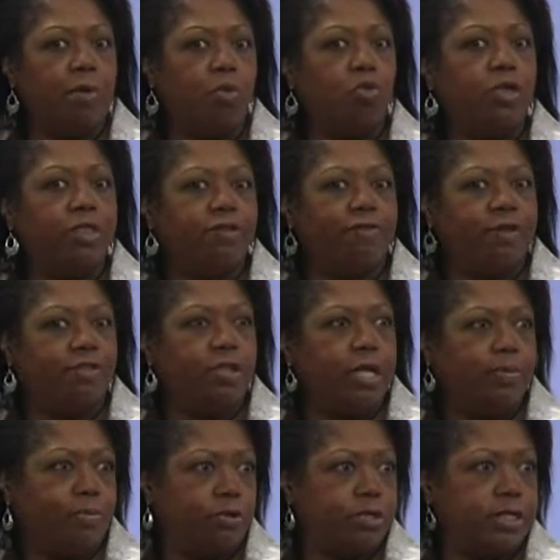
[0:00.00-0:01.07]
more than
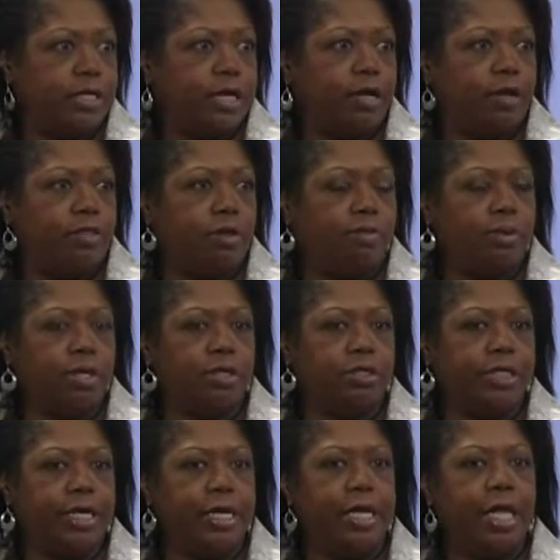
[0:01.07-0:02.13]
50% of the
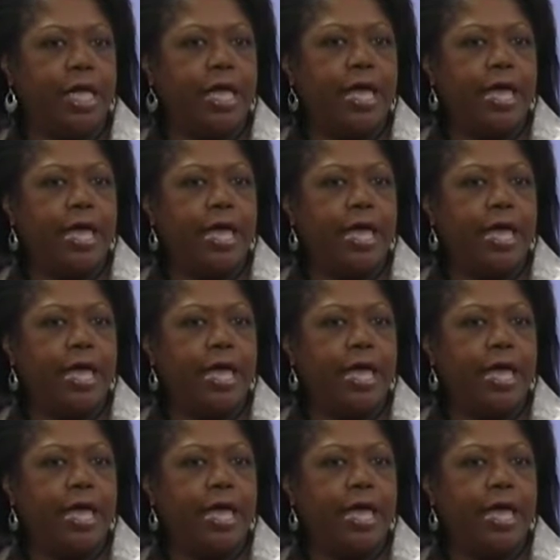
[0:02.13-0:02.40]
building